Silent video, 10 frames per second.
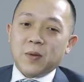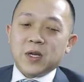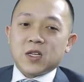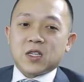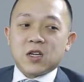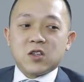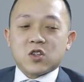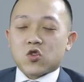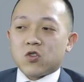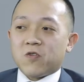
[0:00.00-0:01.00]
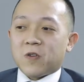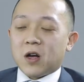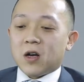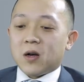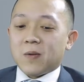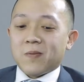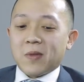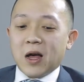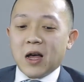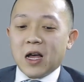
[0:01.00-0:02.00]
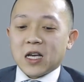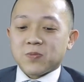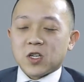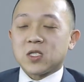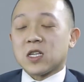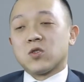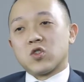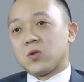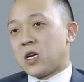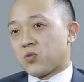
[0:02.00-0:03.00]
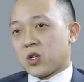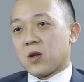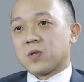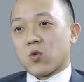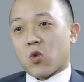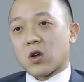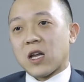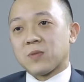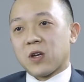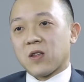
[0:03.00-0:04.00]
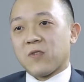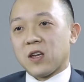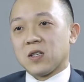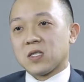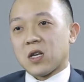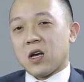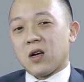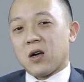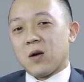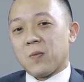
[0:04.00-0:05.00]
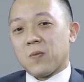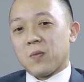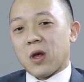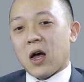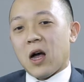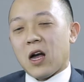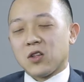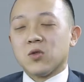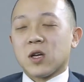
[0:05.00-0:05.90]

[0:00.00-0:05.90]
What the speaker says: I mean, to tell you the truth, as much as I socialize when it comes to the work aspect of things, I do